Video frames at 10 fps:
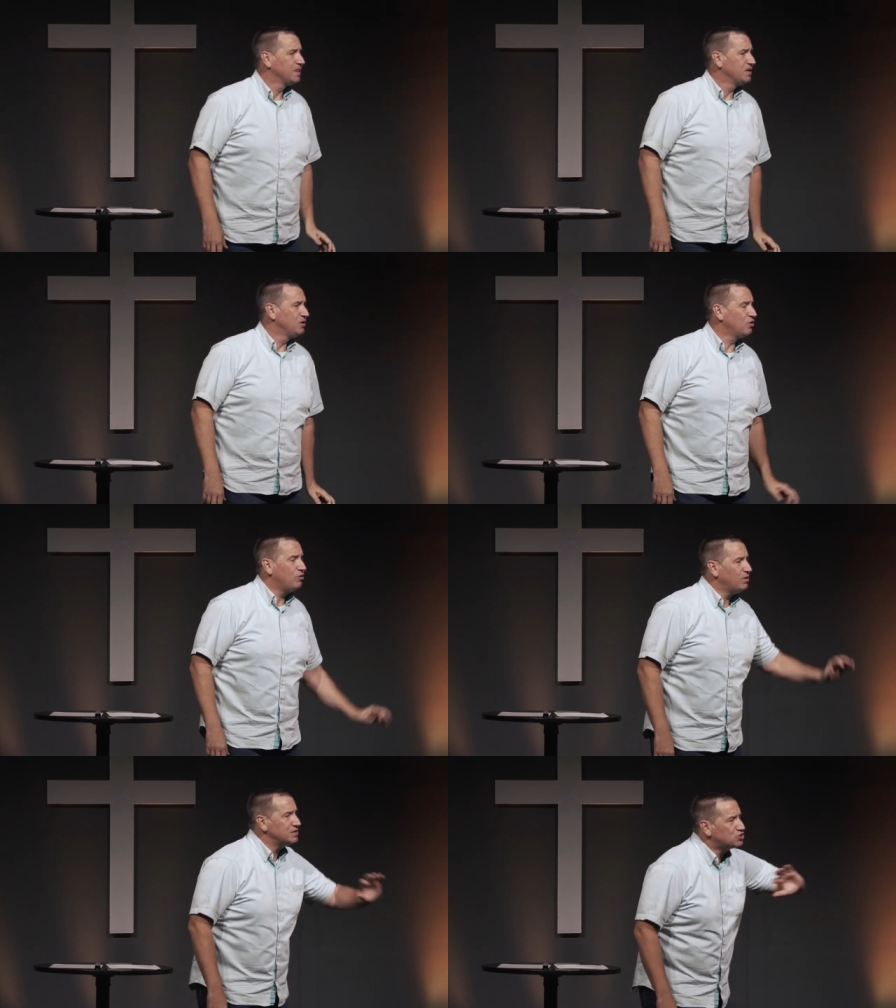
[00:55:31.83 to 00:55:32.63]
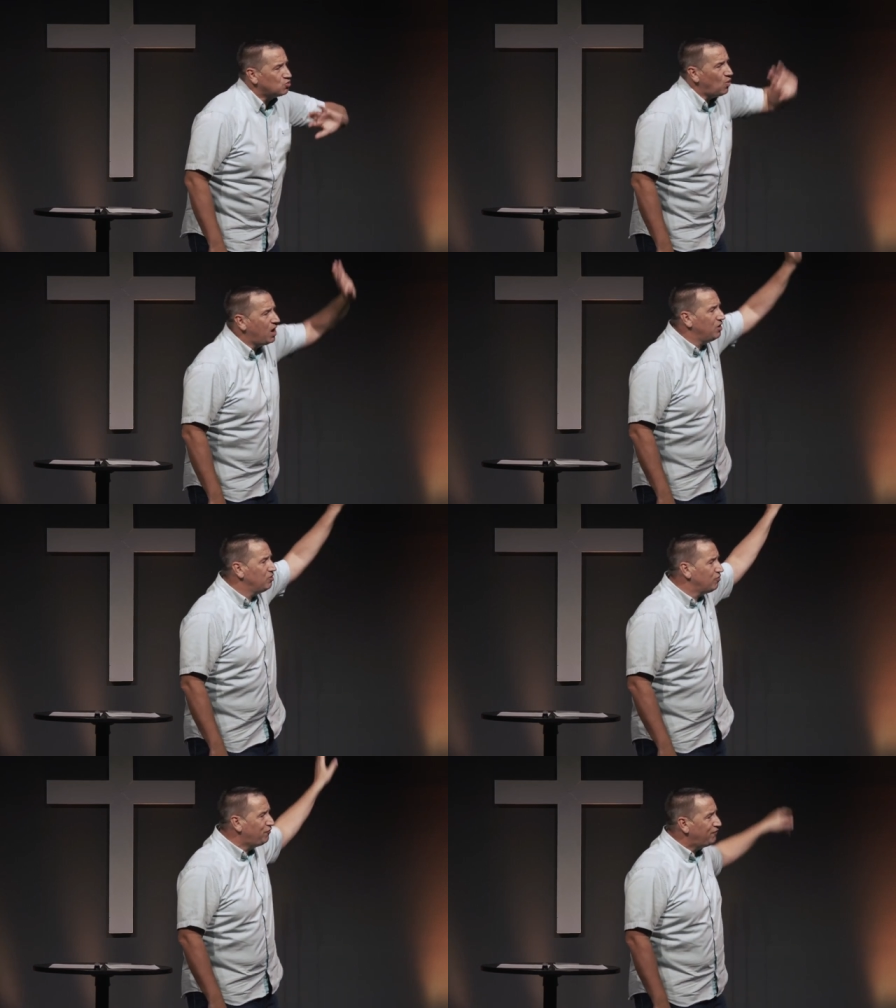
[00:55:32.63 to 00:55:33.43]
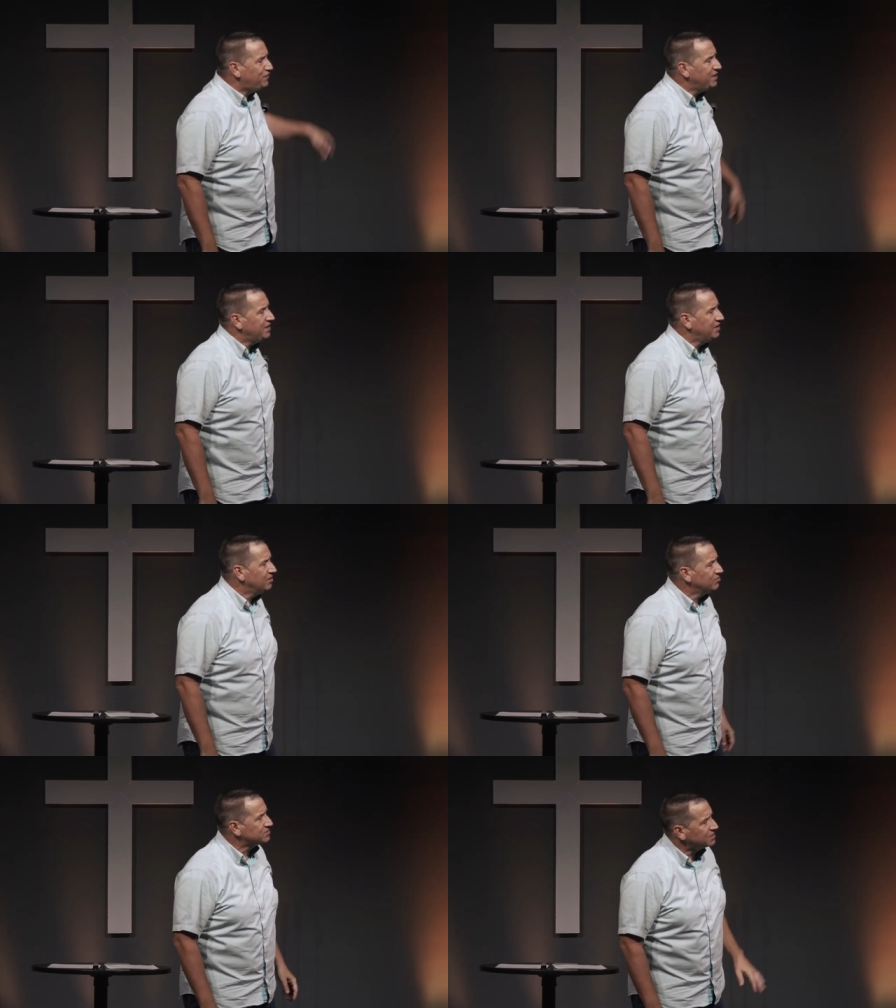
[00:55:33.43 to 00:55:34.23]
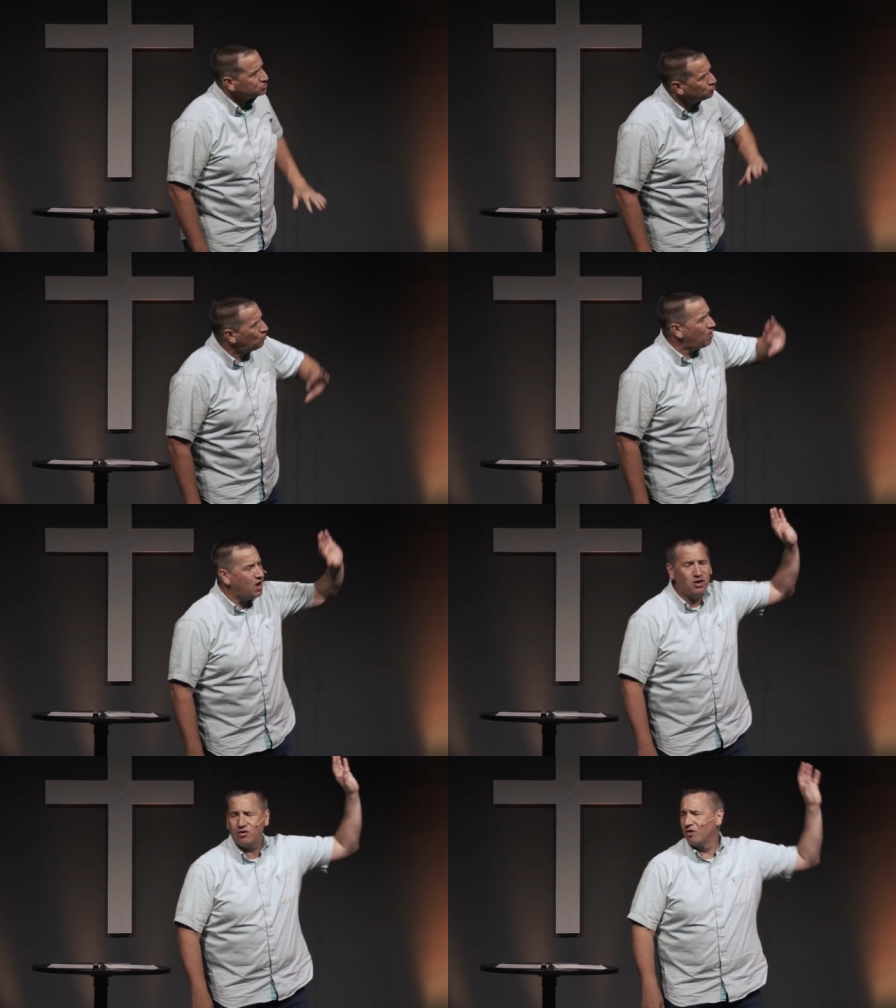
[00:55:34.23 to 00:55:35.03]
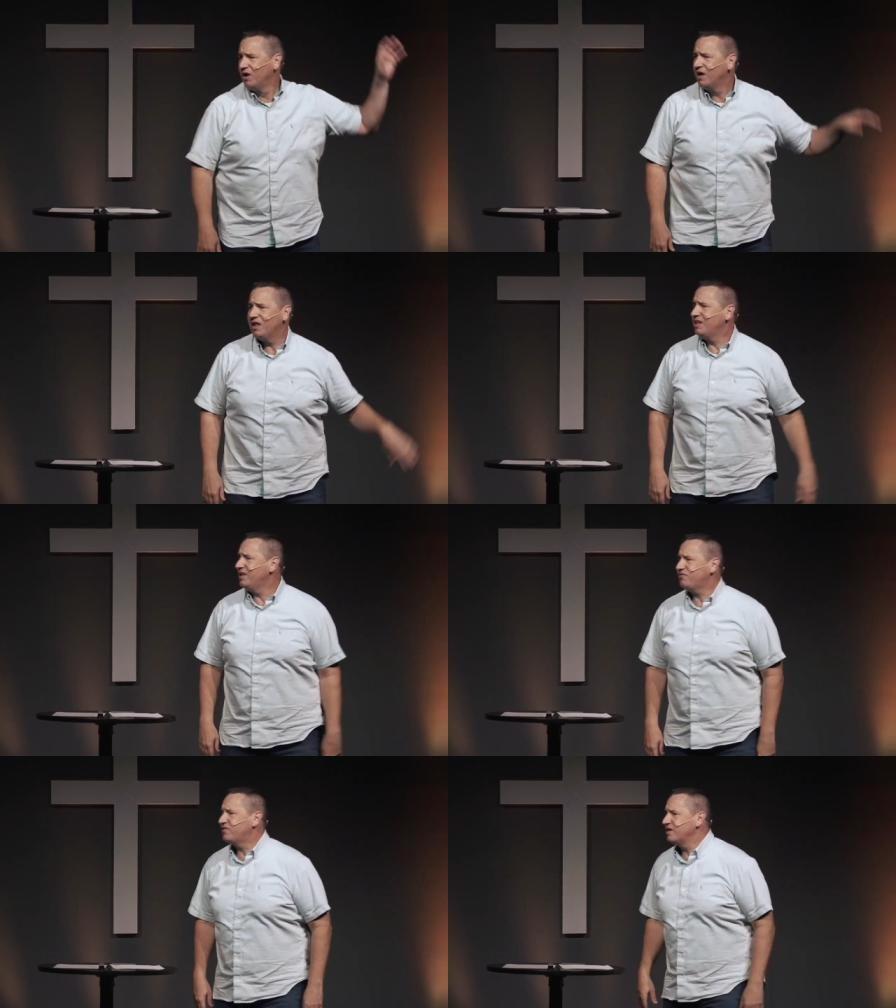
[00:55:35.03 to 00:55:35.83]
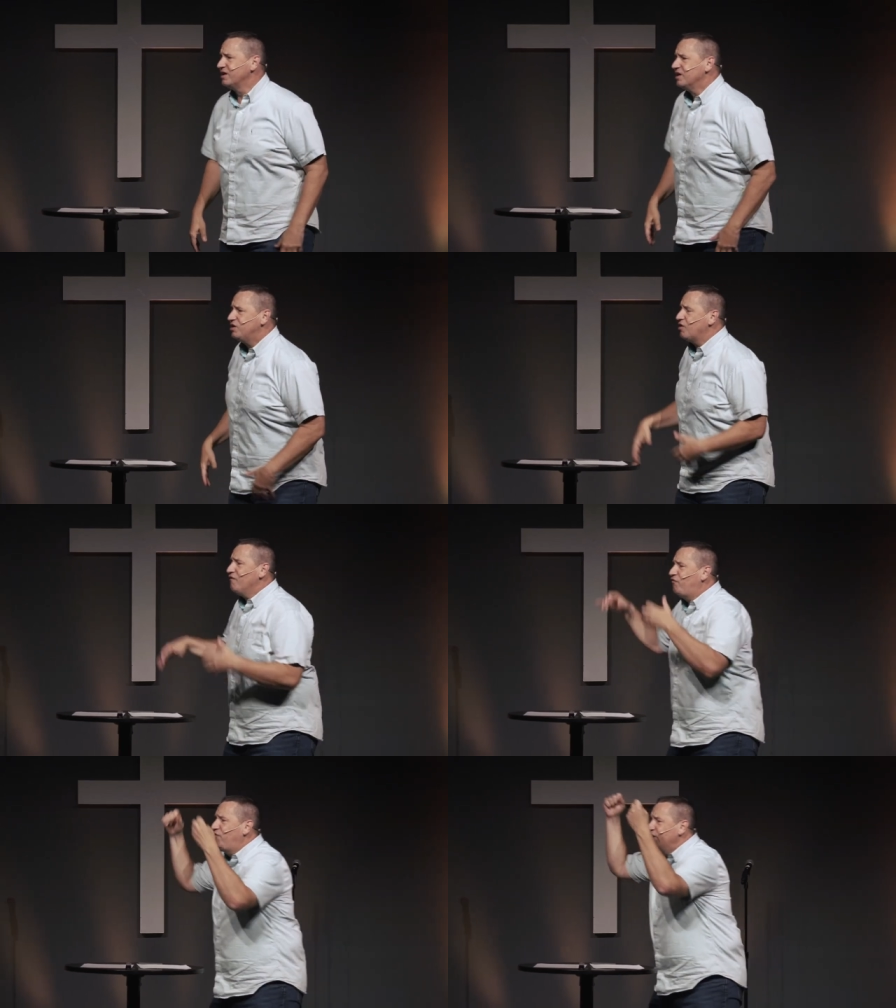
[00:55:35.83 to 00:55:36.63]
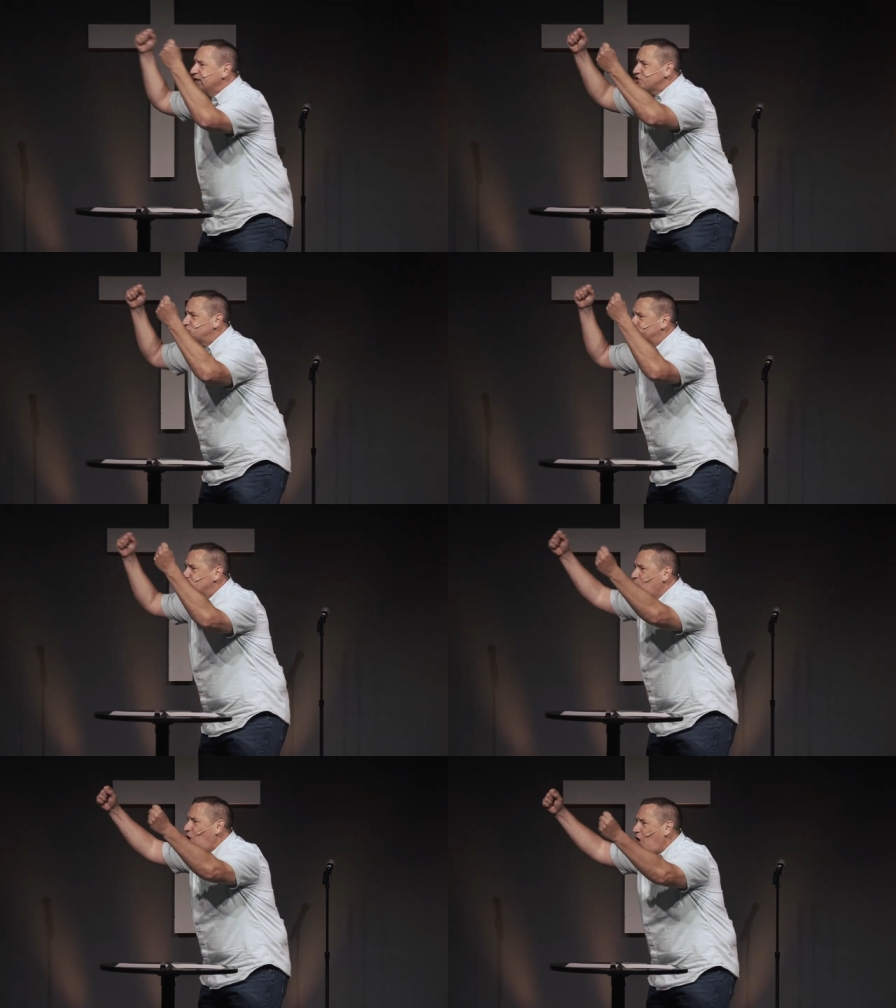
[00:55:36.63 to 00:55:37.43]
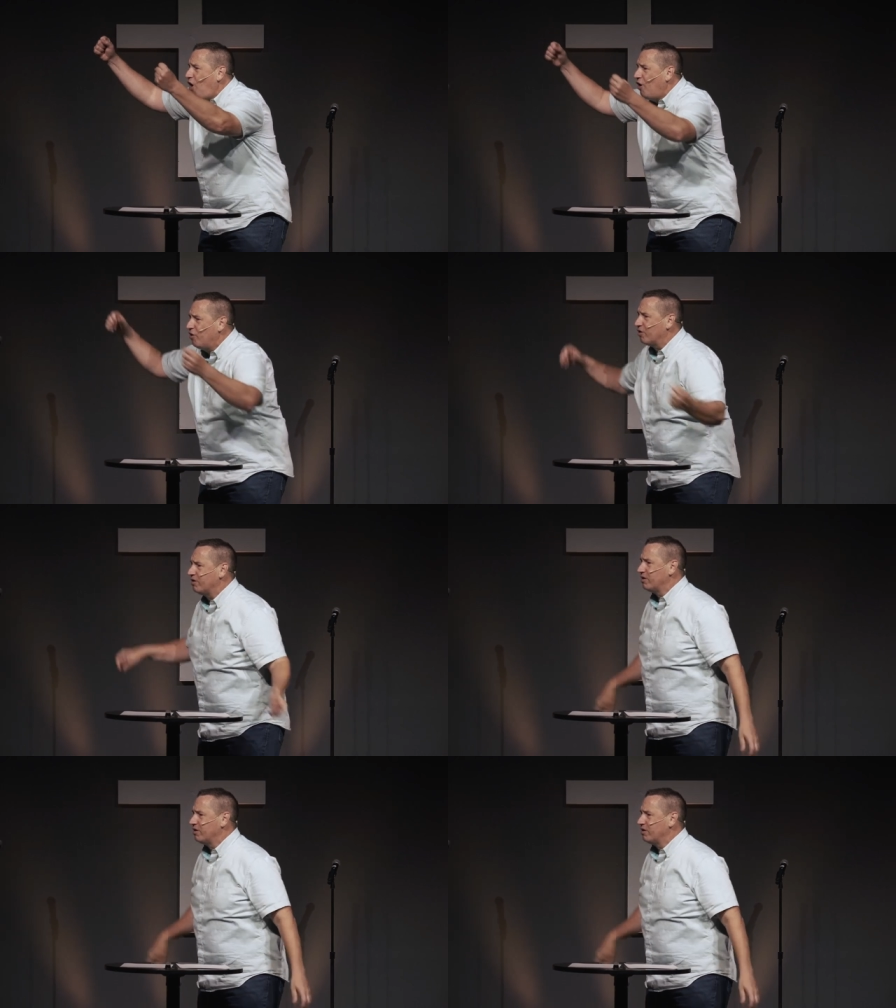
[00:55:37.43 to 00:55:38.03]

You go, I squandered 50 years, I squandered. Eh, listen, you go, finish strong.